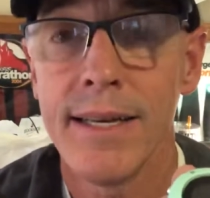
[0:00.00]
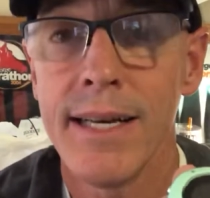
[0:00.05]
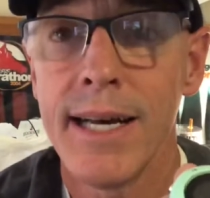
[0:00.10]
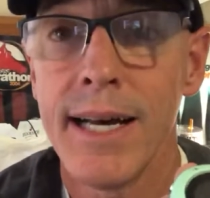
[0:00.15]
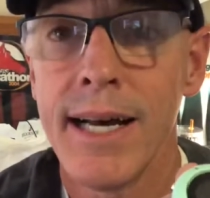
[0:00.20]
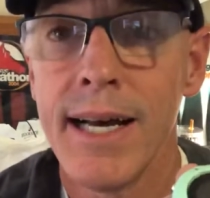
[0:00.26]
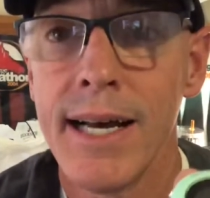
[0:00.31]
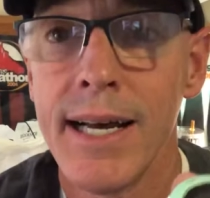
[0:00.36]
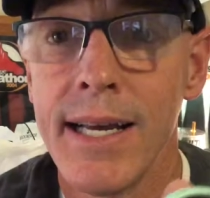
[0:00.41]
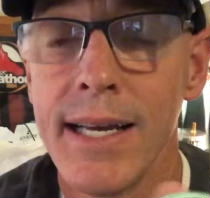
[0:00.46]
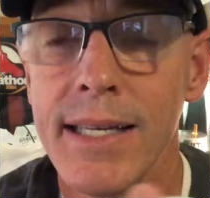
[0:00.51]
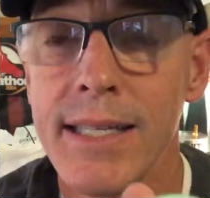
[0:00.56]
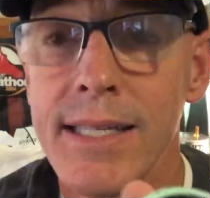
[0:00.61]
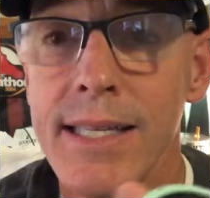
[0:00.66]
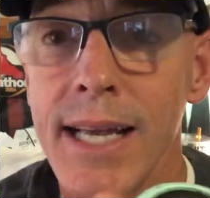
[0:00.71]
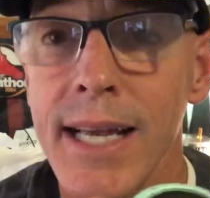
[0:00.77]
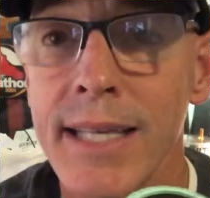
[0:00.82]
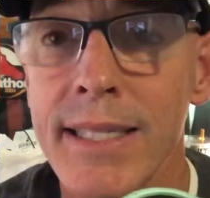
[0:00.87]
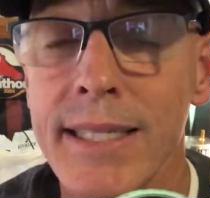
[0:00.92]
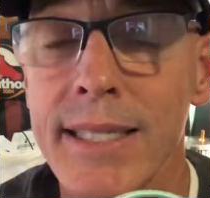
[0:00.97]
It
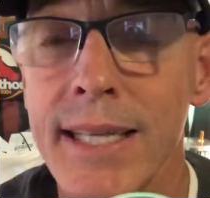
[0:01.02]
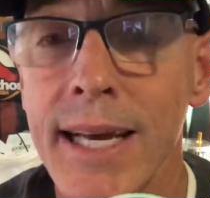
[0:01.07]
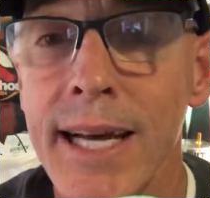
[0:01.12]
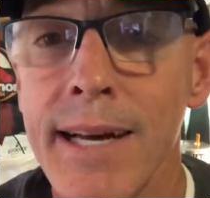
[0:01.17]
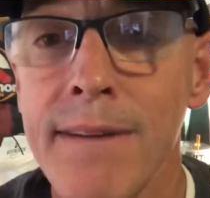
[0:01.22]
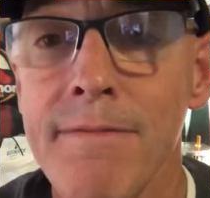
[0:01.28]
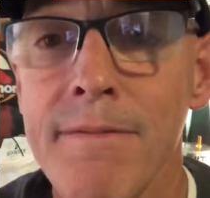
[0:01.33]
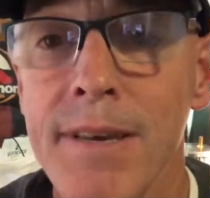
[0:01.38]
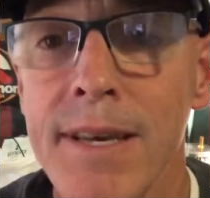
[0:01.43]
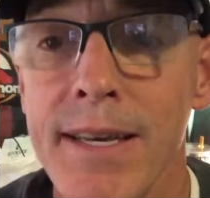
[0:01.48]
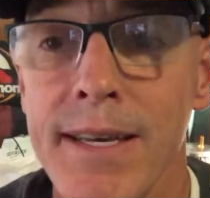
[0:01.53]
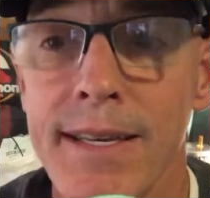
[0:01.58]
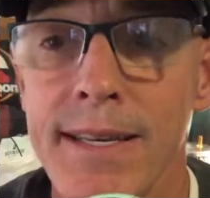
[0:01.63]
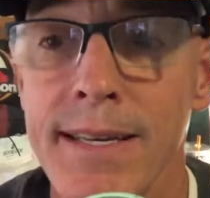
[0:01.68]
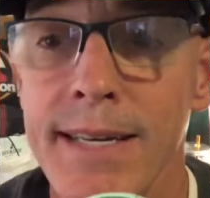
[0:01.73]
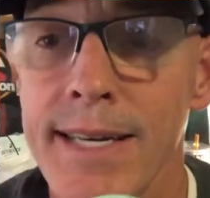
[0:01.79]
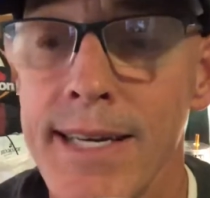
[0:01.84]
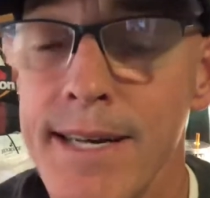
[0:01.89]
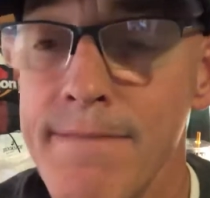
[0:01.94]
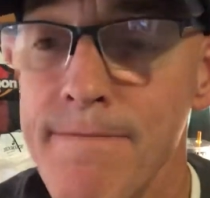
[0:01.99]
takes,
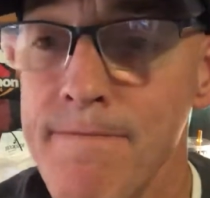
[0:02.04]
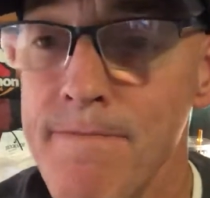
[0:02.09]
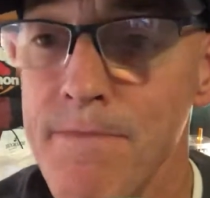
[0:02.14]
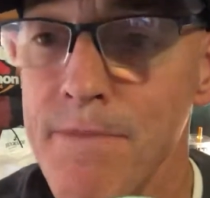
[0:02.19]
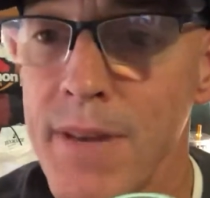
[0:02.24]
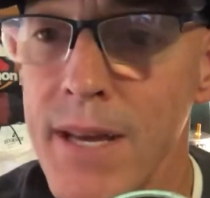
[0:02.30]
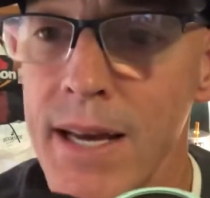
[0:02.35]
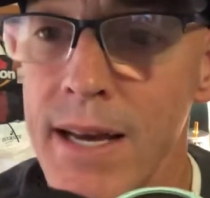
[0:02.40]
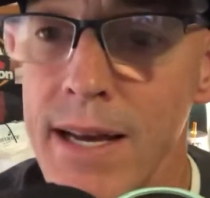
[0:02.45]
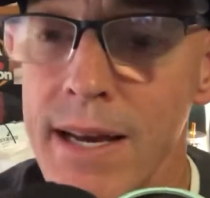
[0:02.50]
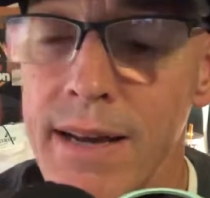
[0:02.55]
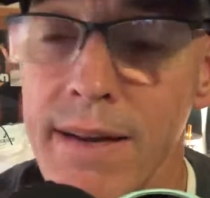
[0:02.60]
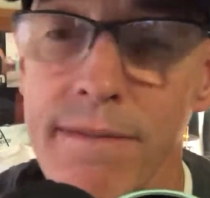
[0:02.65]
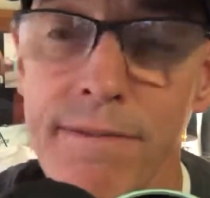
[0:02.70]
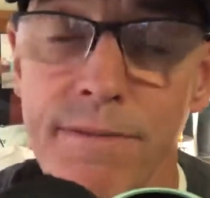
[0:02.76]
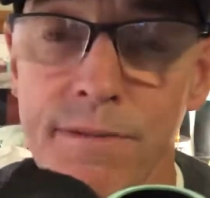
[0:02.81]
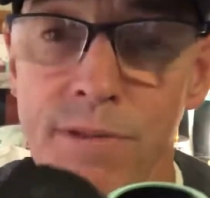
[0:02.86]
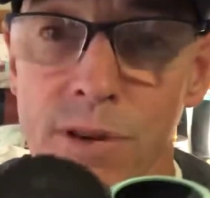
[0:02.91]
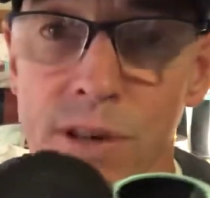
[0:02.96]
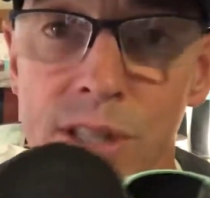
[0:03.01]

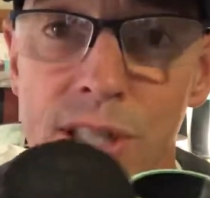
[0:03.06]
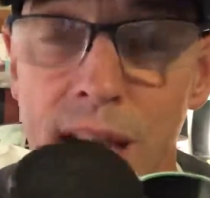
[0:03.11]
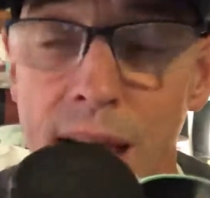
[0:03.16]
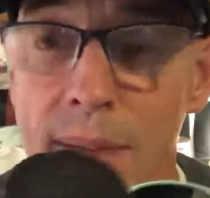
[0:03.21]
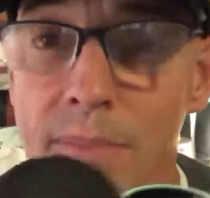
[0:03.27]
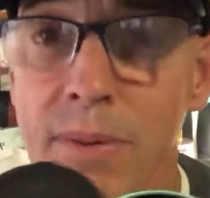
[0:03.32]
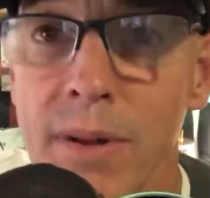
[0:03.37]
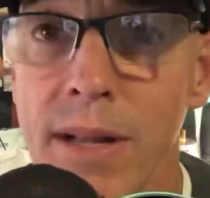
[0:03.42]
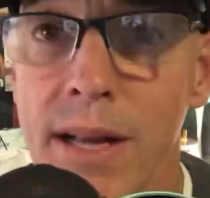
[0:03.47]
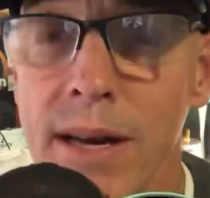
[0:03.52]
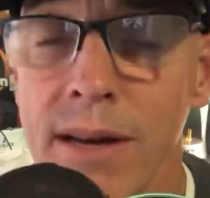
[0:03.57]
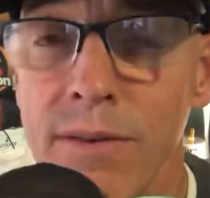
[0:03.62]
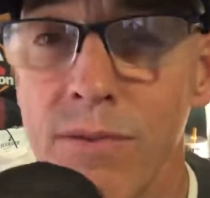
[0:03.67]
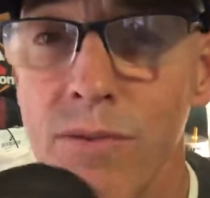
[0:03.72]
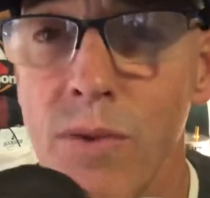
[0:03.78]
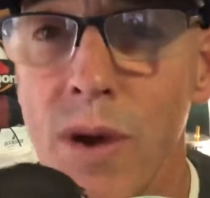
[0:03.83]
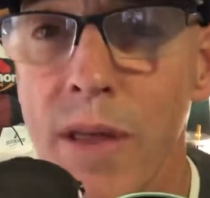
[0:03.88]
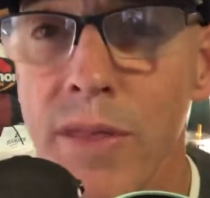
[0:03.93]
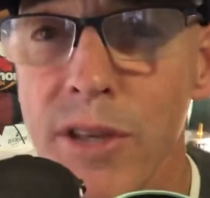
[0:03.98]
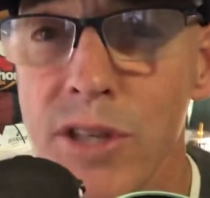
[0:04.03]
for example,
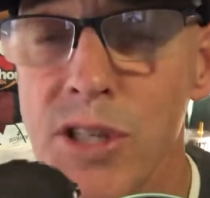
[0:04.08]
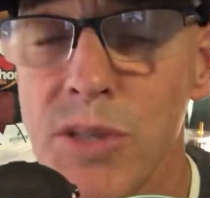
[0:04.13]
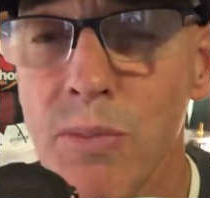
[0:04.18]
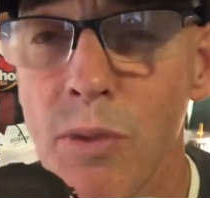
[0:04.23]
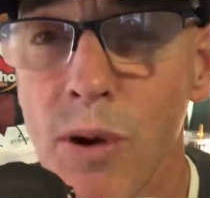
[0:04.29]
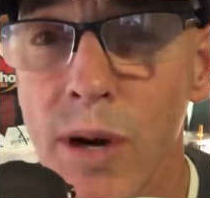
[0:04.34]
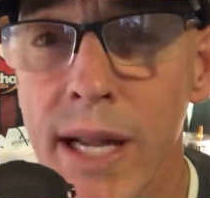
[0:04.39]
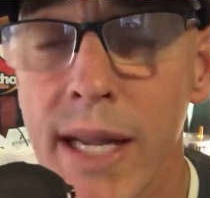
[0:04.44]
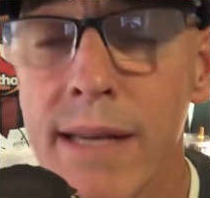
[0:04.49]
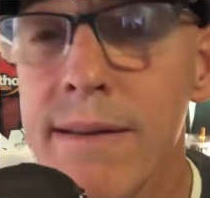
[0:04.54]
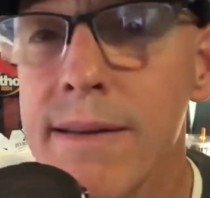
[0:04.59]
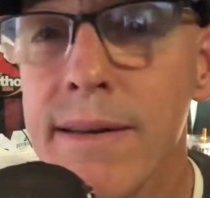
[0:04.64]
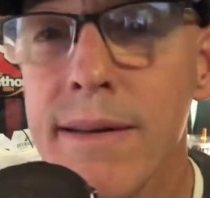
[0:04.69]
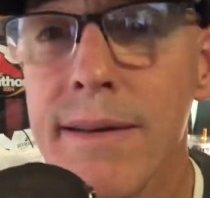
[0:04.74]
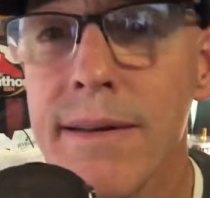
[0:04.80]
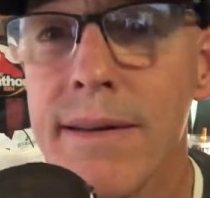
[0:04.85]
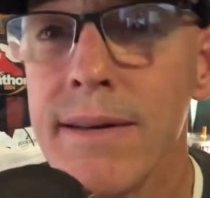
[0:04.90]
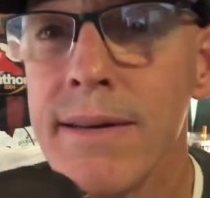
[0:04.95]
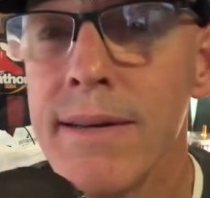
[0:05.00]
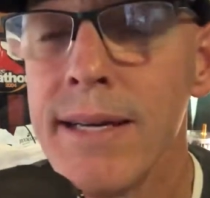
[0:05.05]
run this morning,
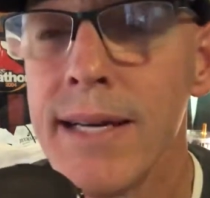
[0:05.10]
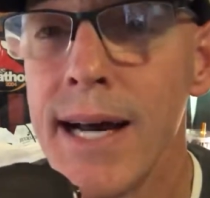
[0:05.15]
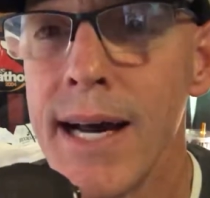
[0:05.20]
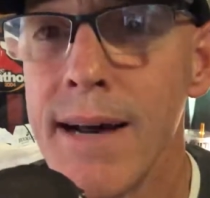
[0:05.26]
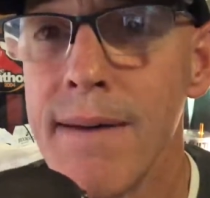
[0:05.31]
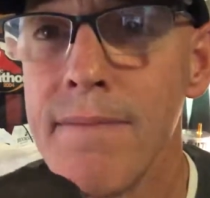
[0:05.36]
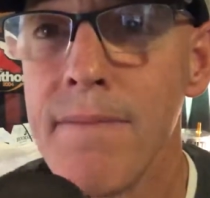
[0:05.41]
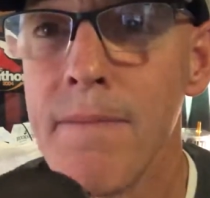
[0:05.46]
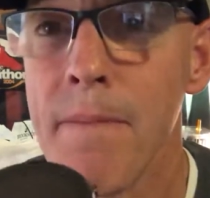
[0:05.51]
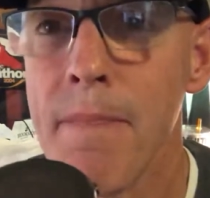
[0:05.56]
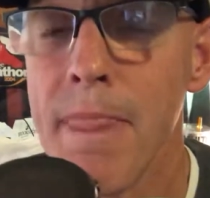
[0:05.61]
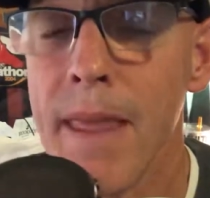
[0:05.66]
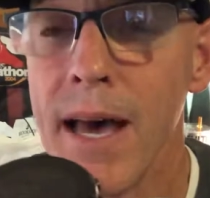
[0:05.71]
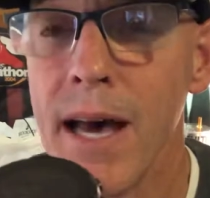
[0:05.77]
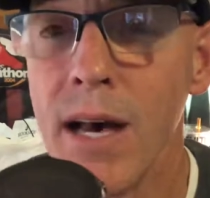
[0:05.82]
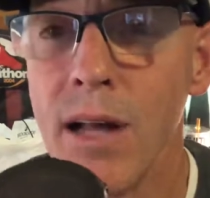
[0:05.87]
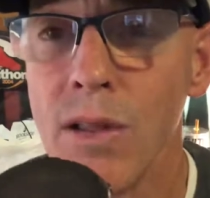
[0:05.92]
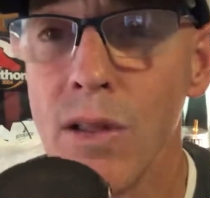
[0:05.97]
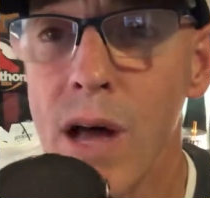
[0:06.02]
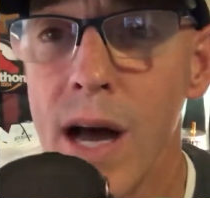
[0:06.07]

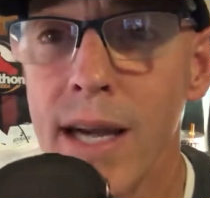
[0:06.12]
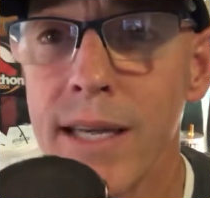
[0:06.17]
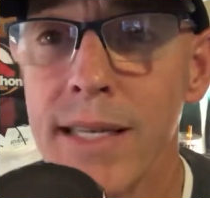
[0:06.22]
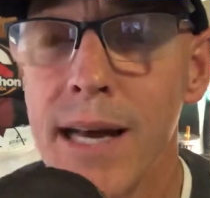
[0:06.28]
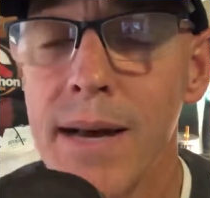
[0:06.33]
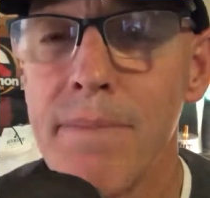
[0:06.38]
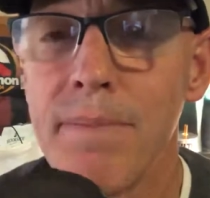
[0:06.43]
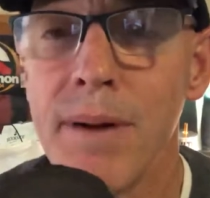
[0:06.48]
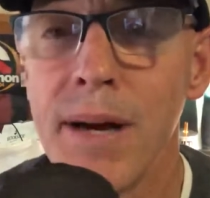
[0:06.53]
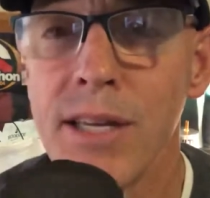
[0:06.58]
logged up.